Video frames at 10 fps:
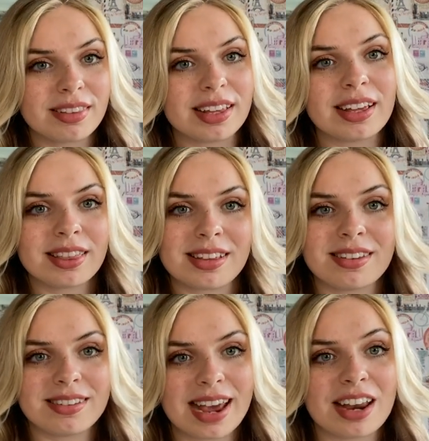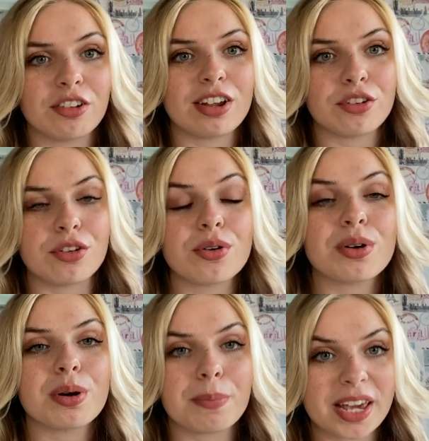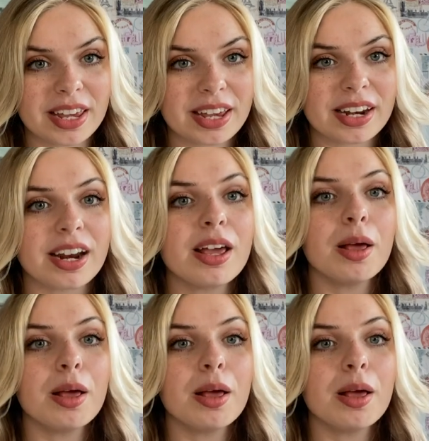thing at this stage is your opinion.